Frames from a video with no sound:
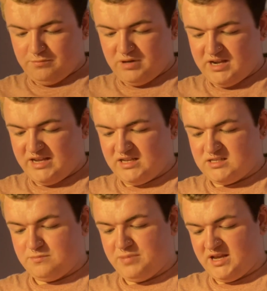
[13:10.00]

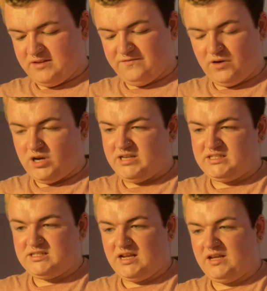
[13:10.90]
please be
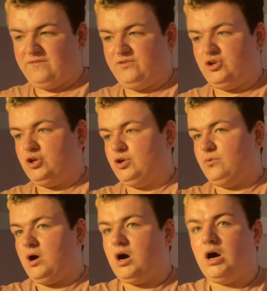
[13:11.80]
advised, if
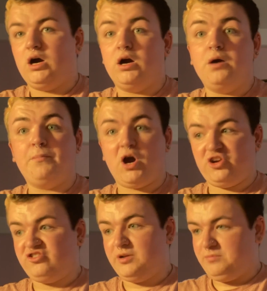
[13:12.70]
you are
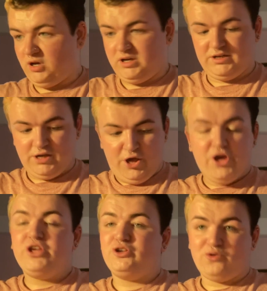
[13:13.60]
partially blind,
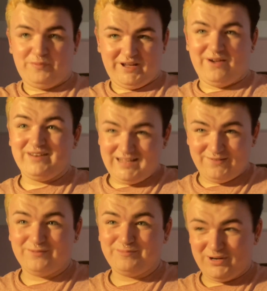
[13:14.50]
you will be going
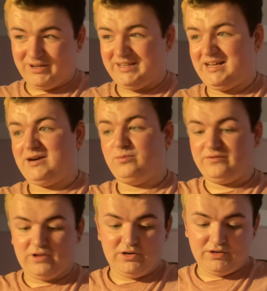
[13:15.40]
even blinder
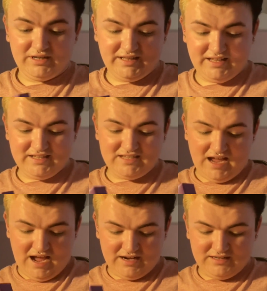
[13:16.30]
with the look of these.
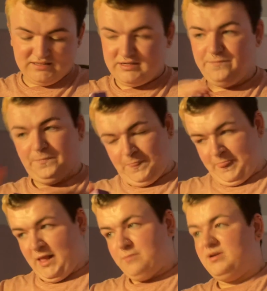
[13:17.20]
And
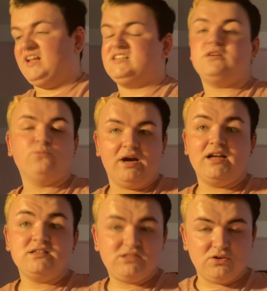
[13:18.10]
please
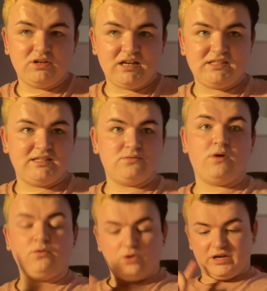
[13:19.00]
wear sunglasses
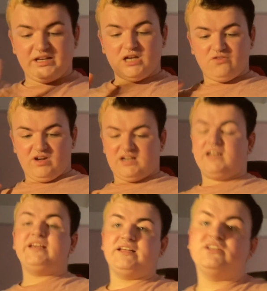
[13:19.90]
while looking
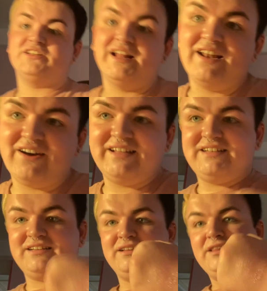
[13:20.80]
directly into the
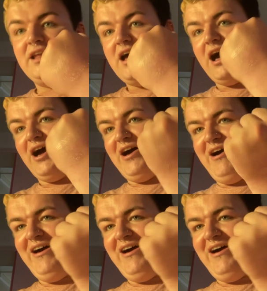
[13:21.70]
light. I